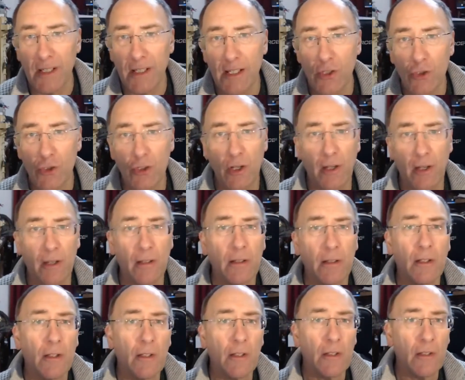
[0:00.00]
in China,
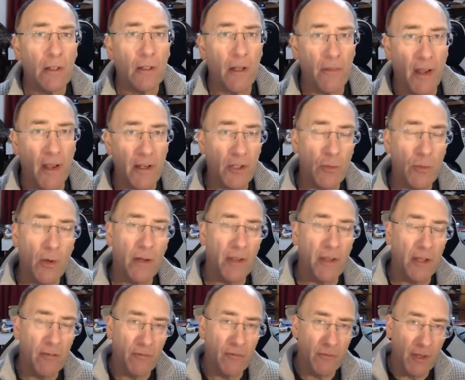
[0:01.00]
and that is why
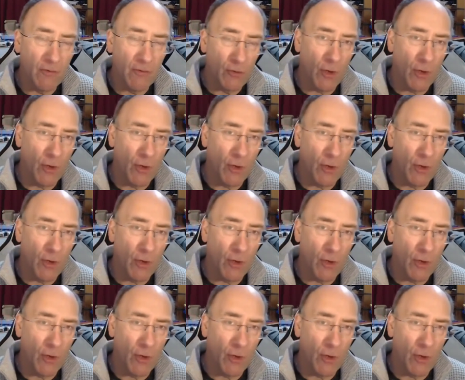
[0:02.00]
they've